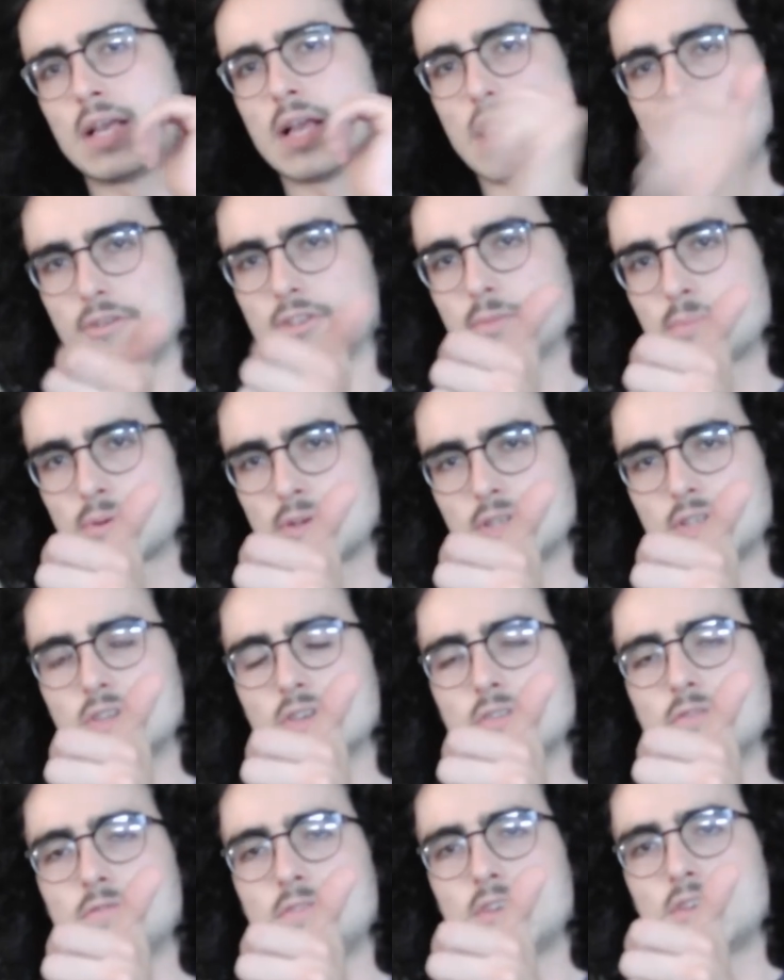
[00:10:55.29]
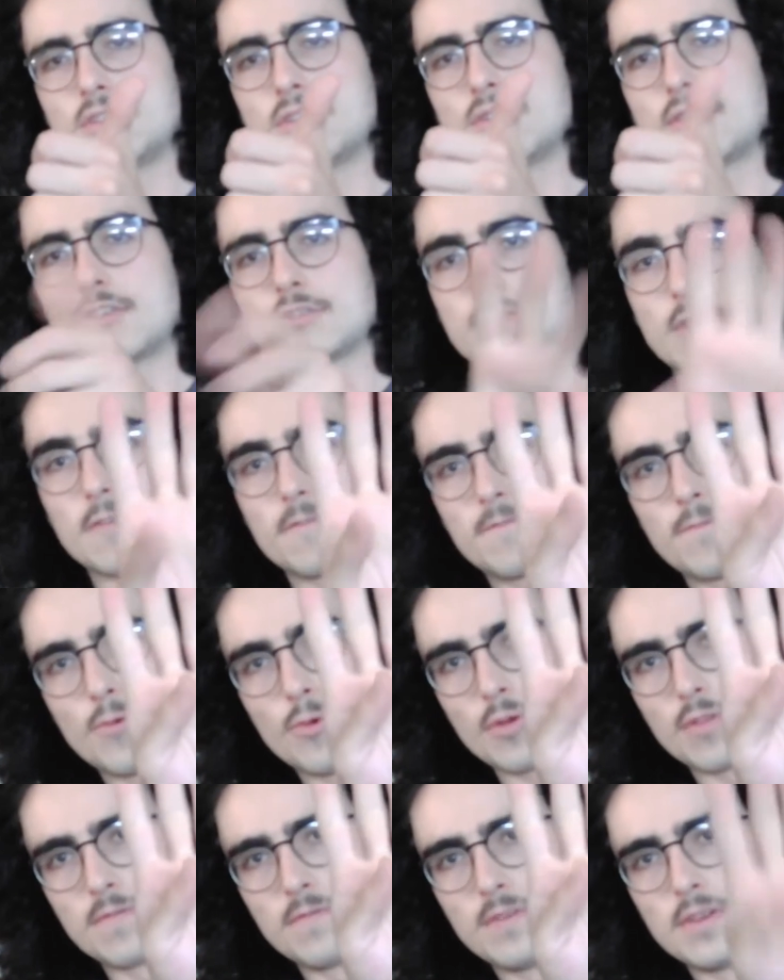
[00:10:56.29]
That was a pretty good video. That was my
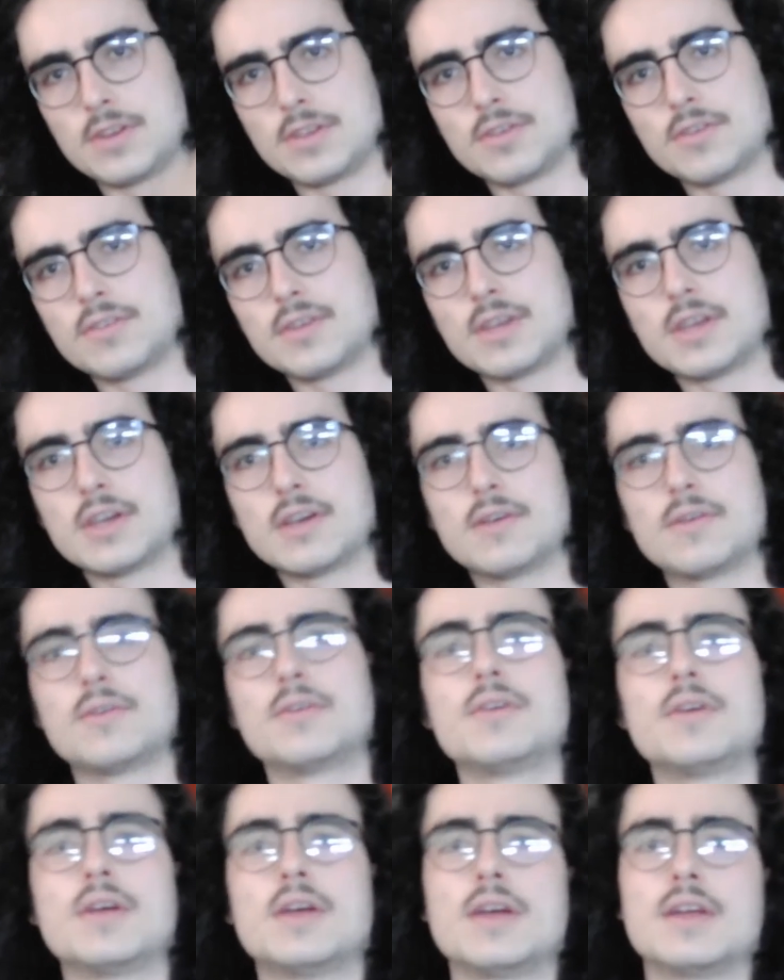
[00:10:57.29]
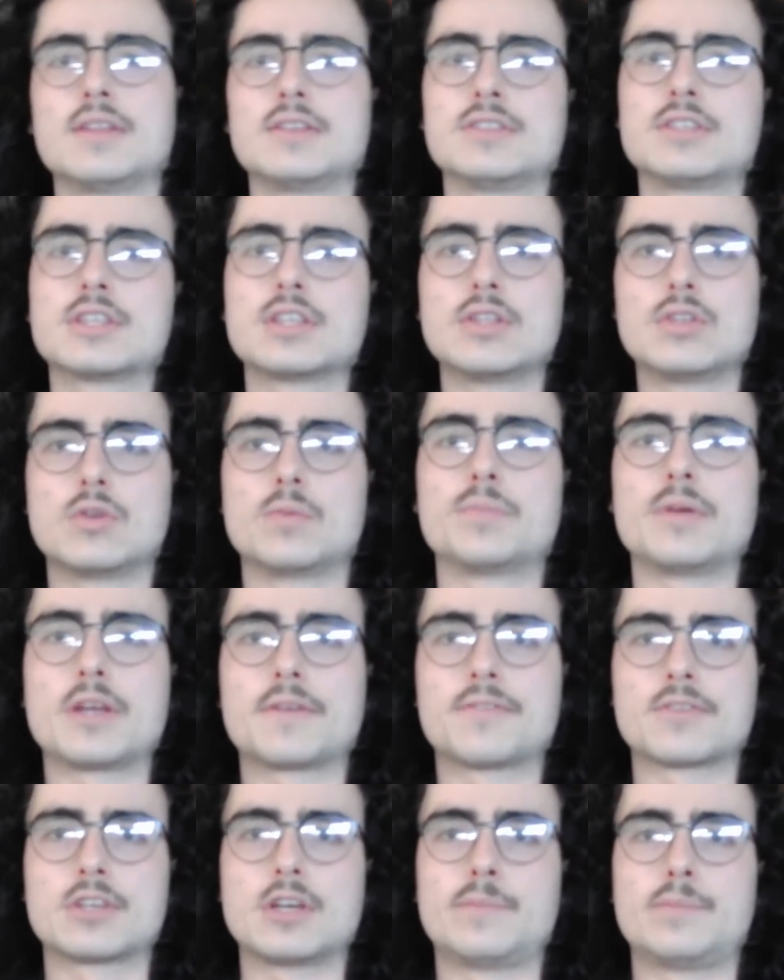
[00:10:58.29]
4th video now. Took a little
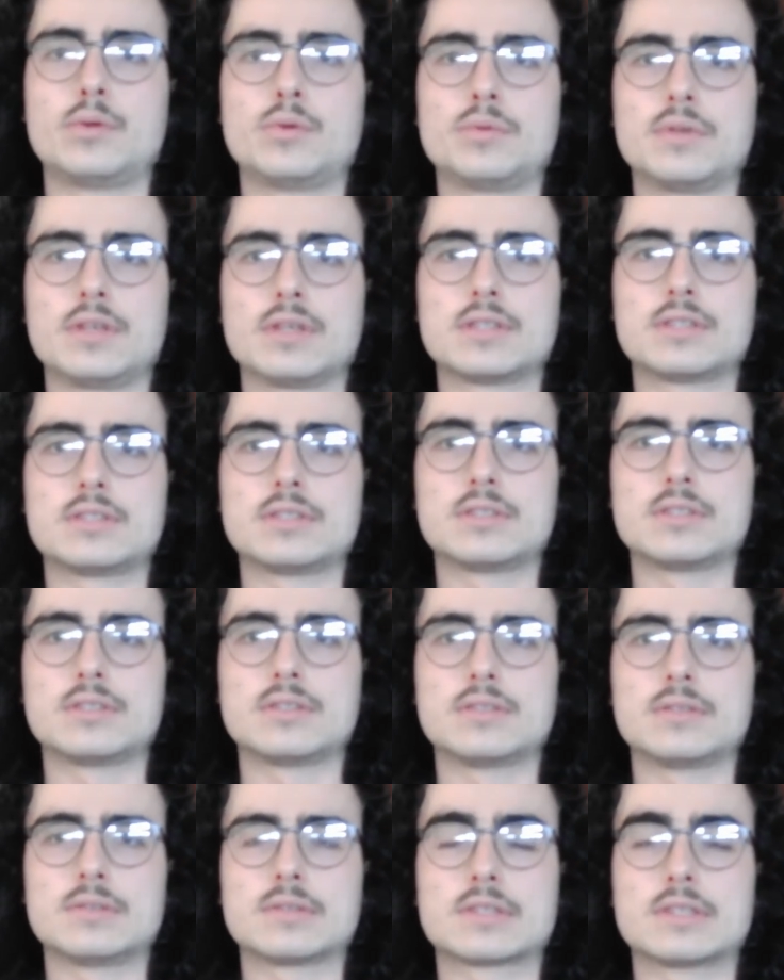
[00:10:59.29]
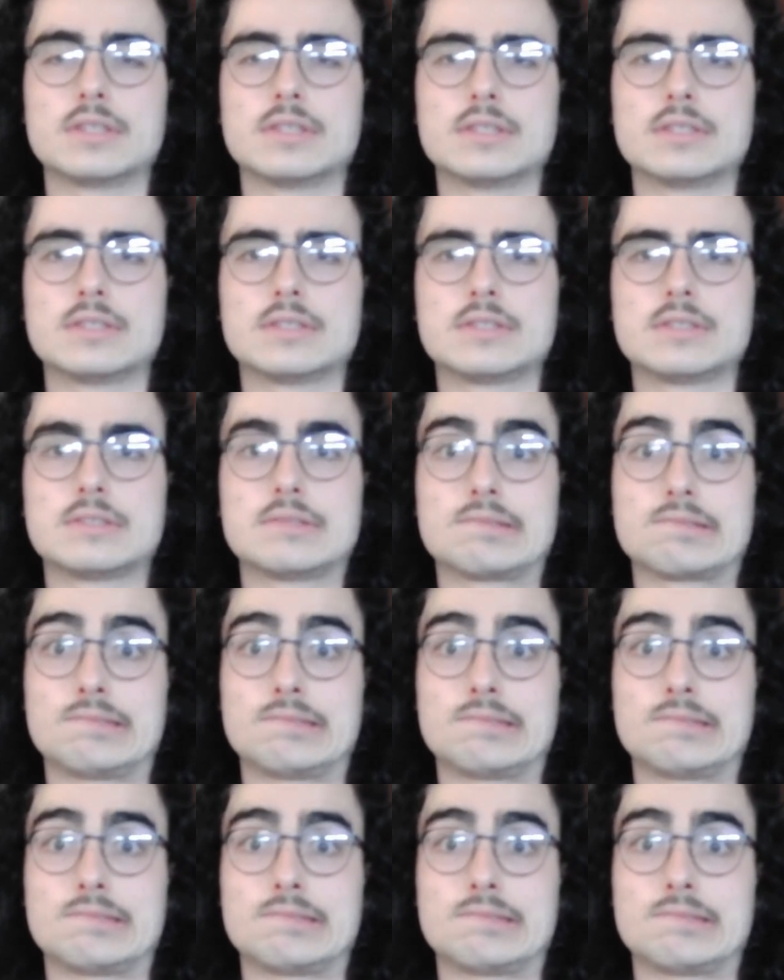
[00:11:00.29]
break for a couple of weeks because,